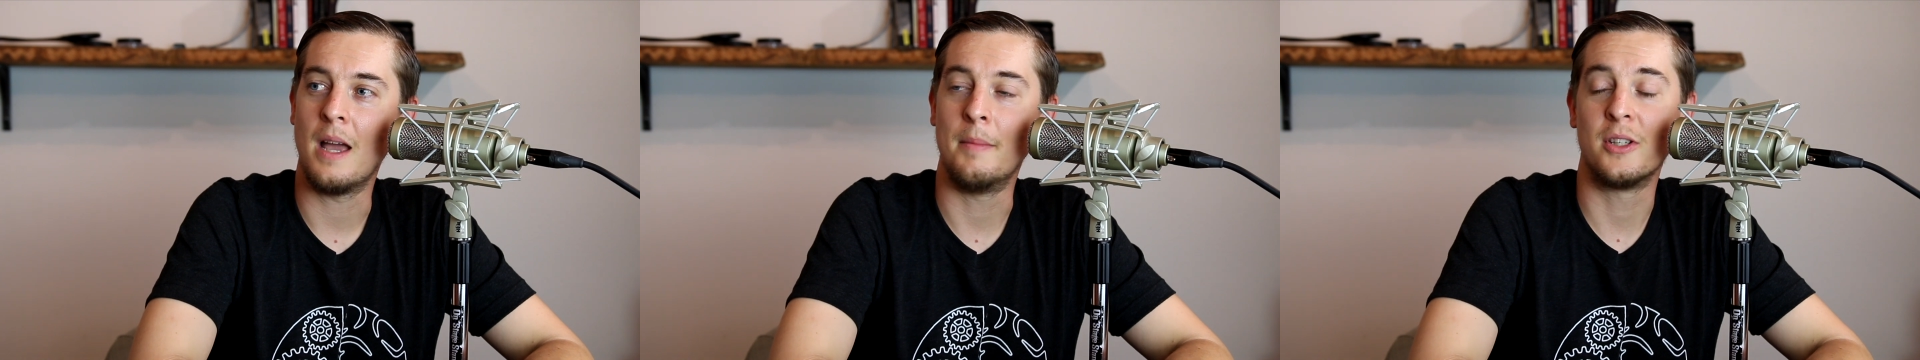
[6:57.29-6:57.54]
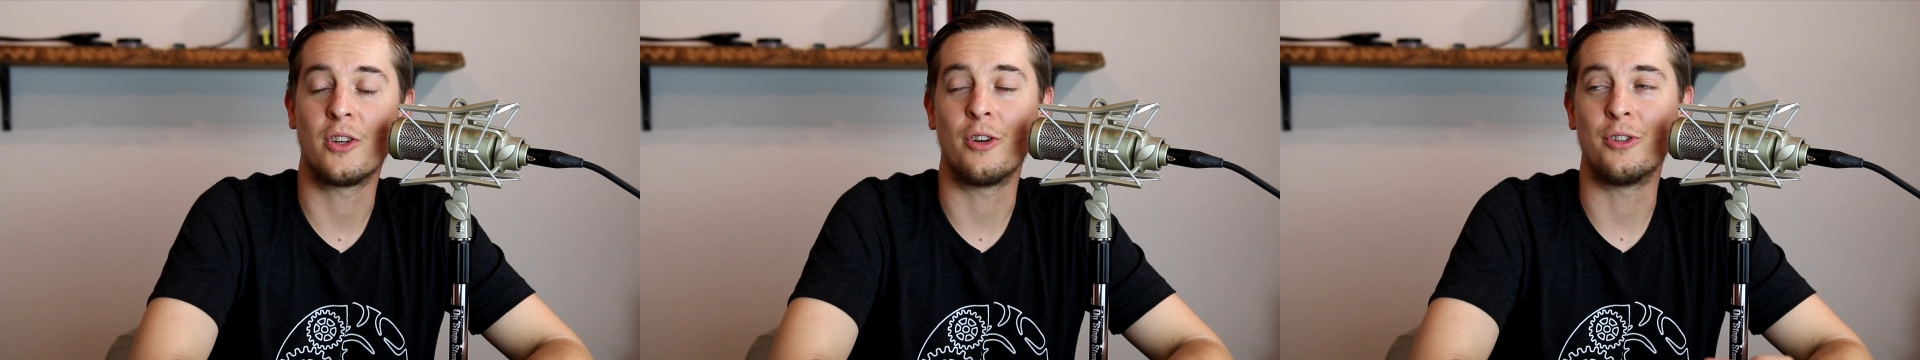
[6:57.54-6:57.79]
I mean,
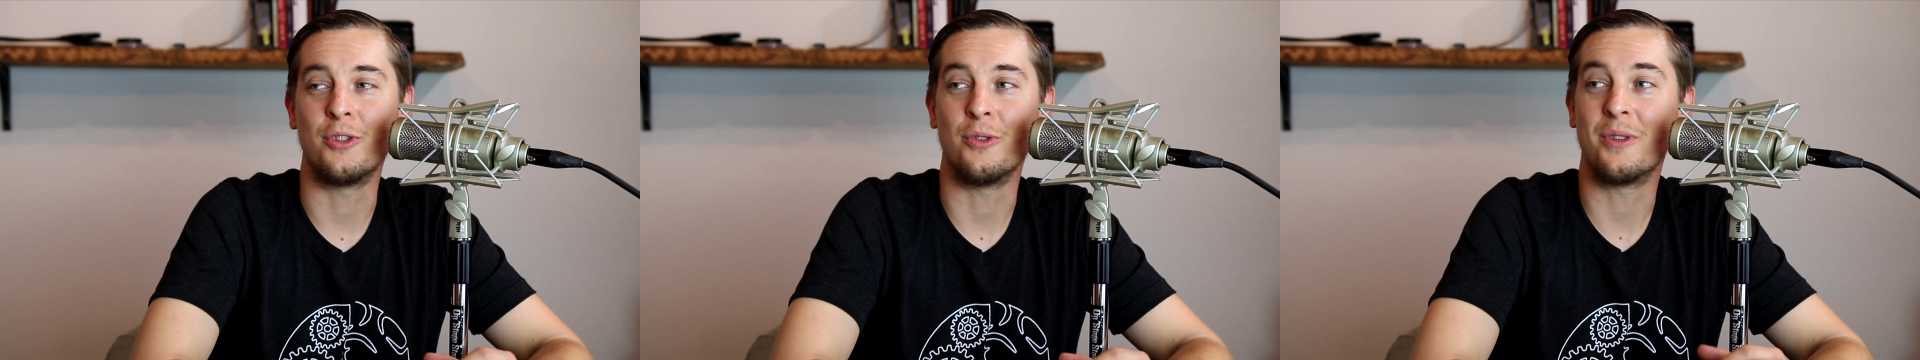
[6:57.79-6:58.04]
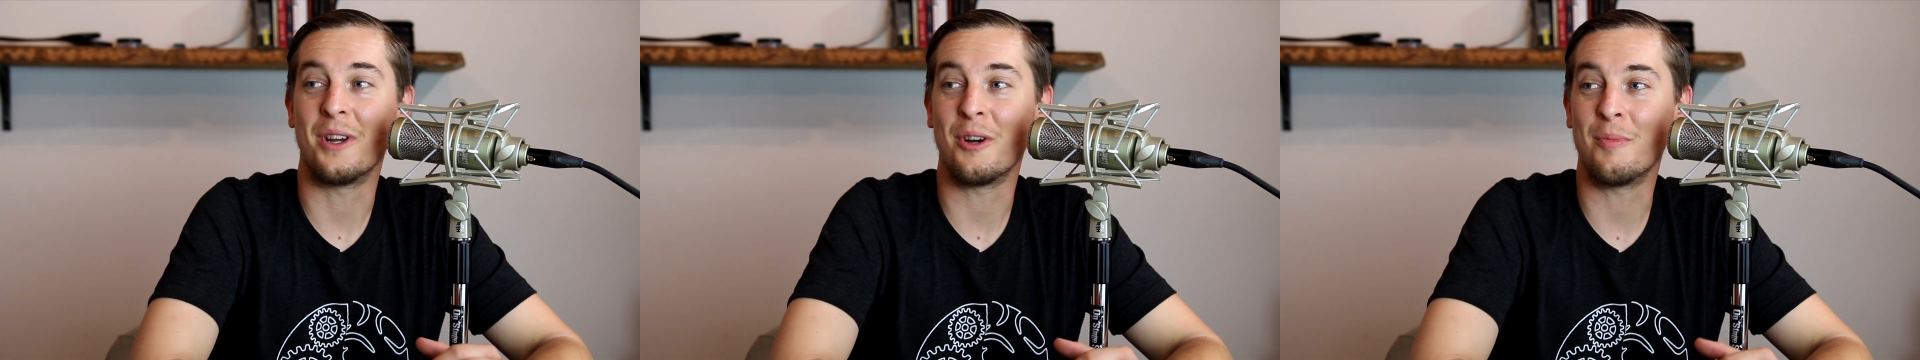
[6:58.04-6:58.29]
it's hard to do
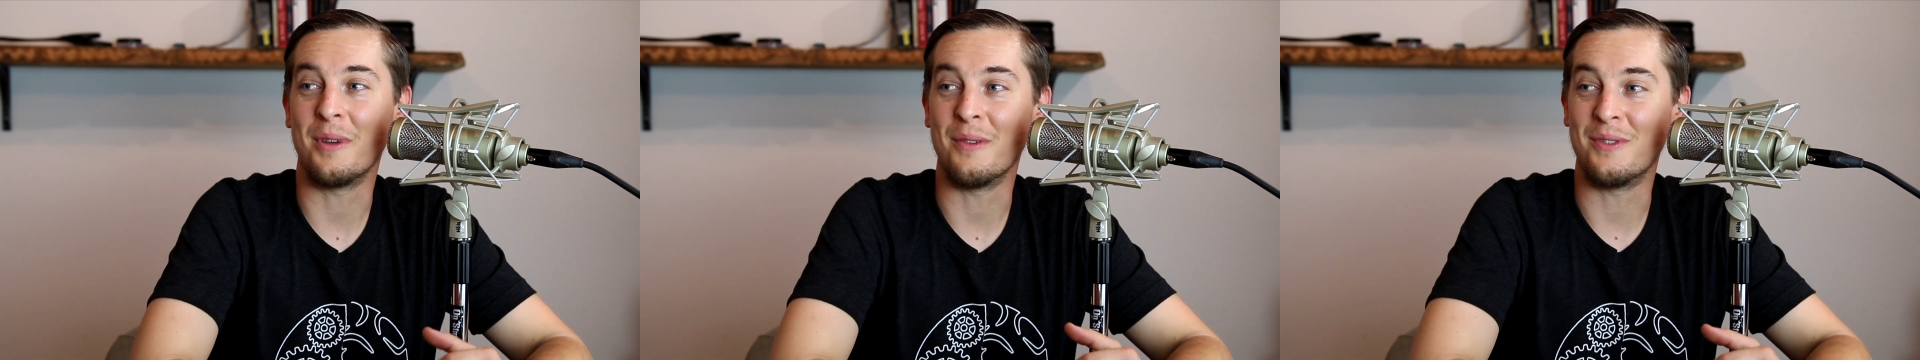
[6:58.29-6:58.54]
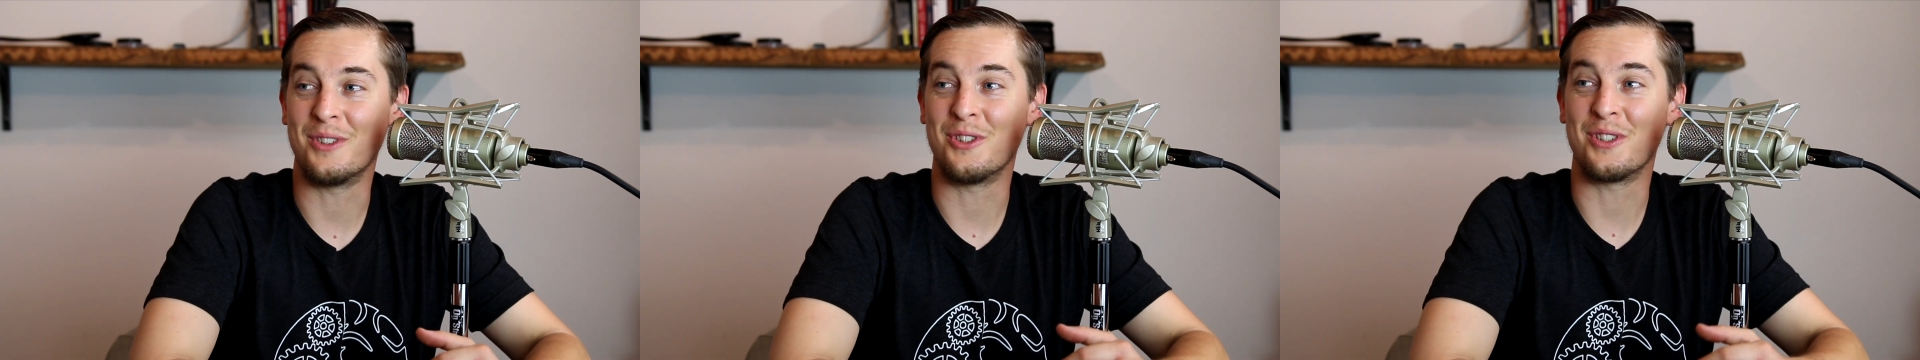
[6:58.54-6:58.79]
therapy
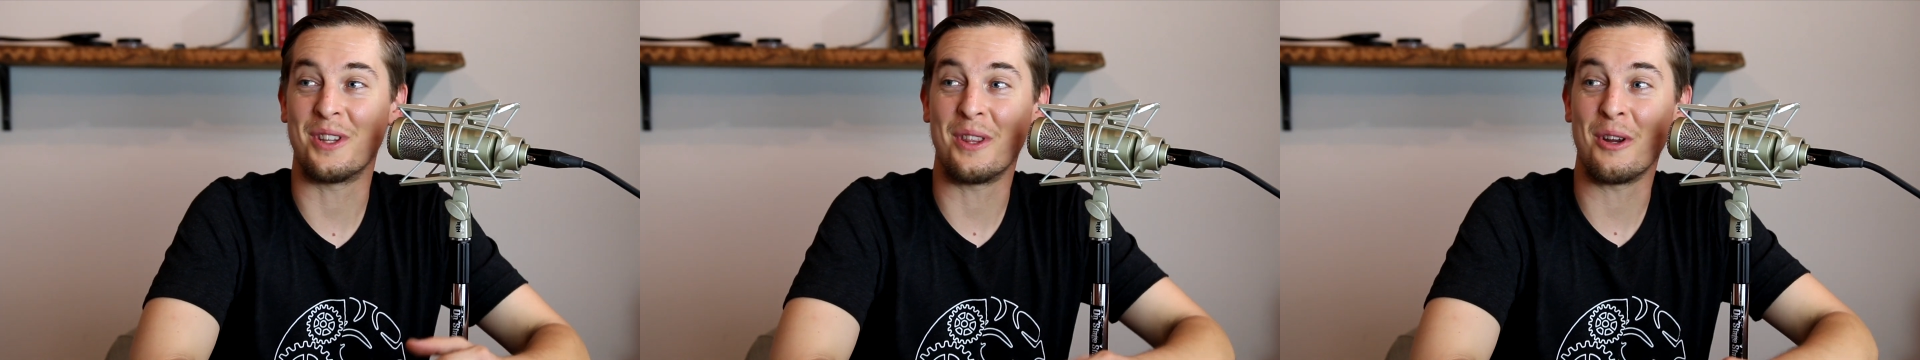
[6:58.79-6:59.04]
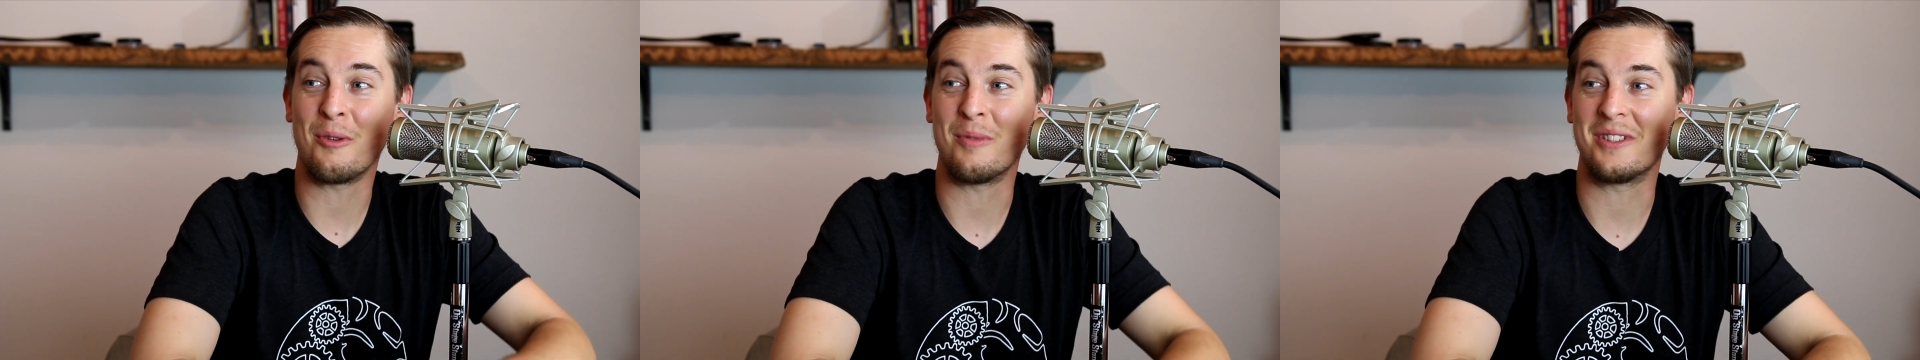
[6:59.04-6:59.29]
if it's just the
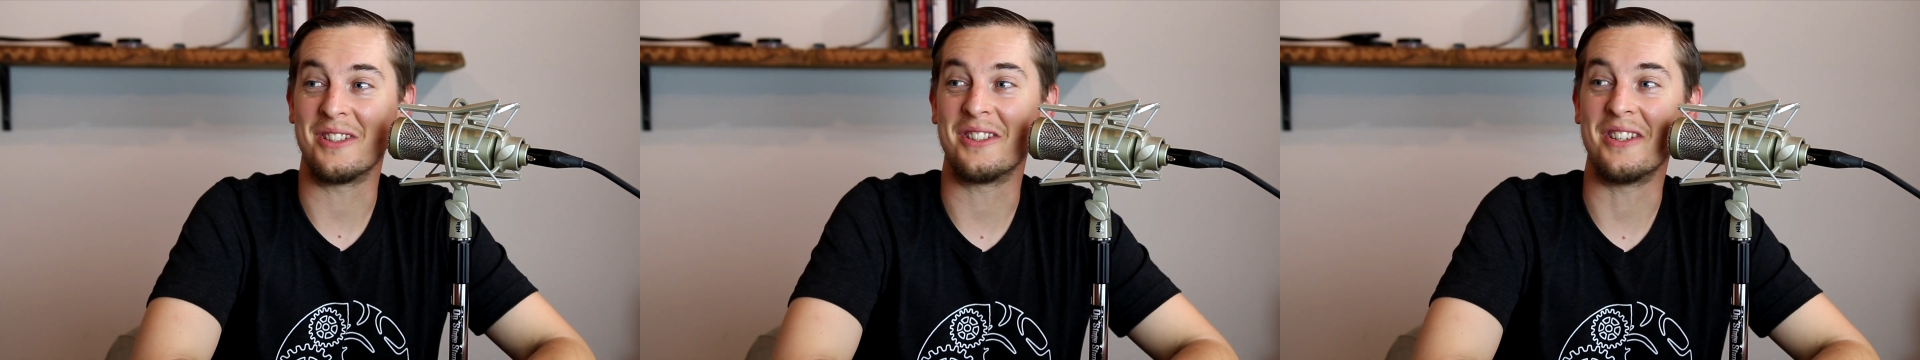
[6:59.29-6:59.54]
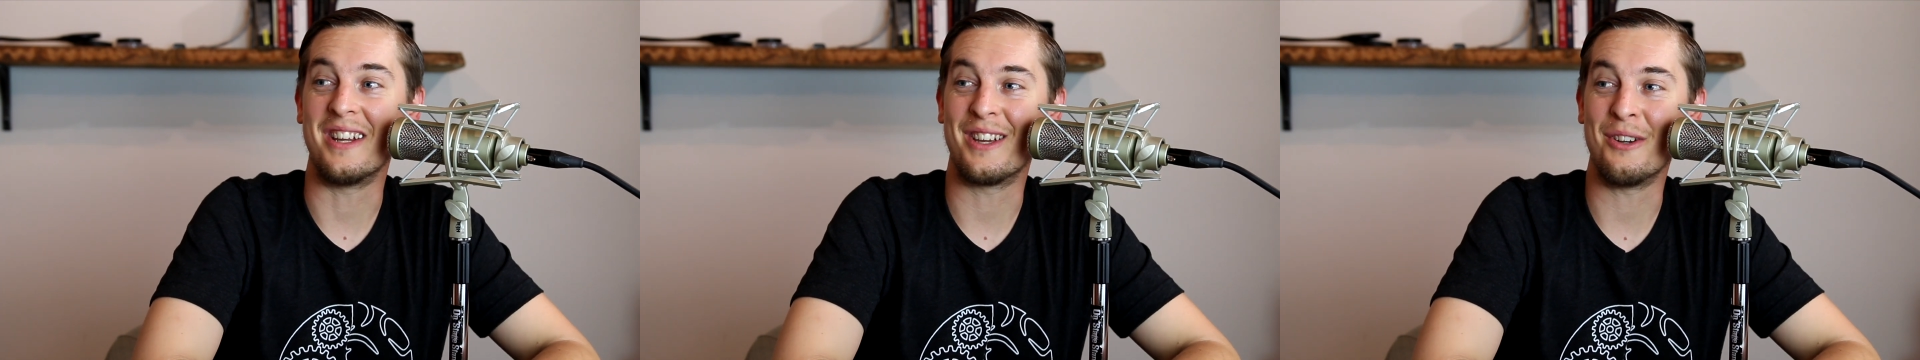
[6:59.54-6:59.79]
therapist
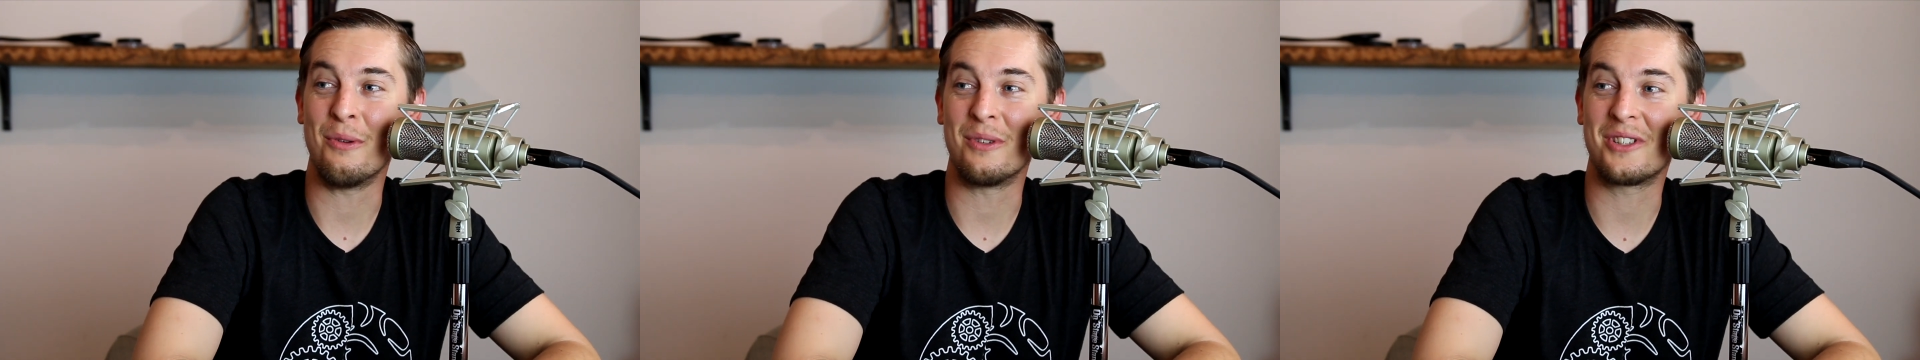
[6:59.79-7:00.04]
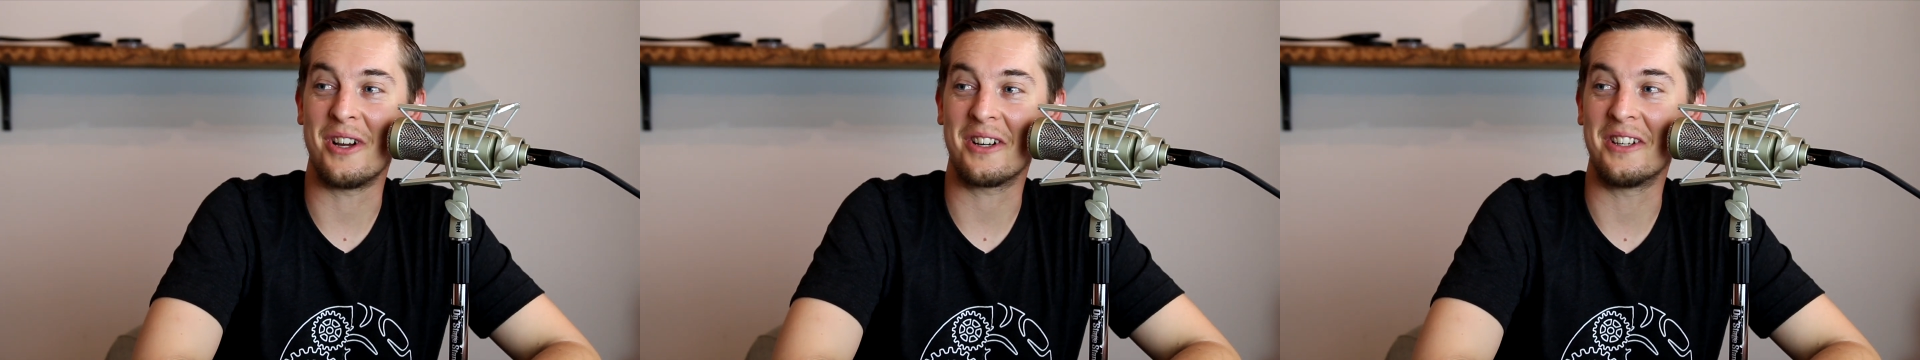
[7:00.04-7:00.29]
listening and no
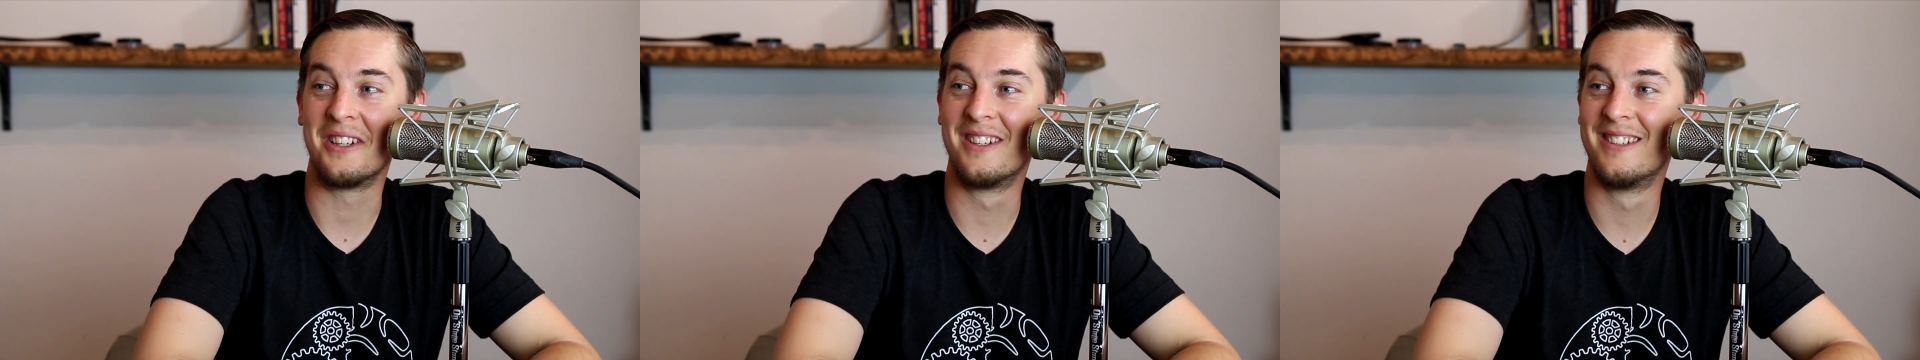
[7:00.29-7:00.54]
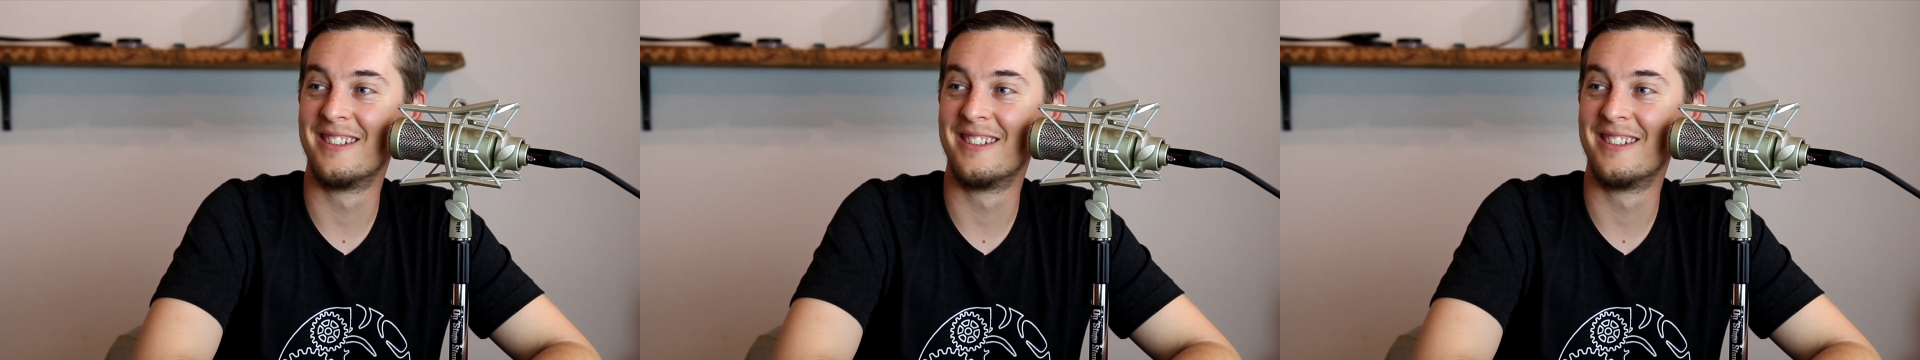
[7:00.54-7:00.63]
one's talking.